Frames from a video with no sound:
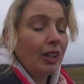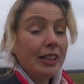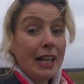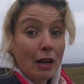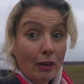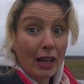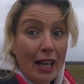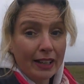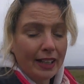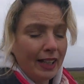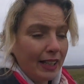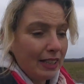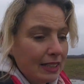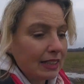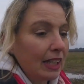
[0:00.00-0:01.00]
Now get
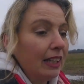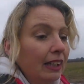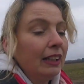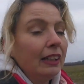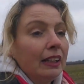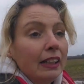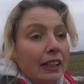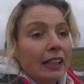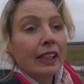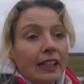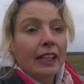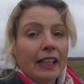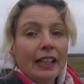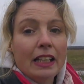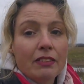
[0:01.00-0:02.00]
this,
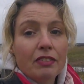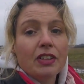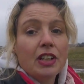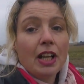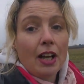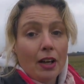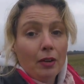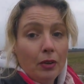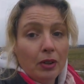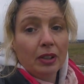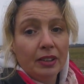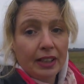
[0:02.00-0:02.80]
even though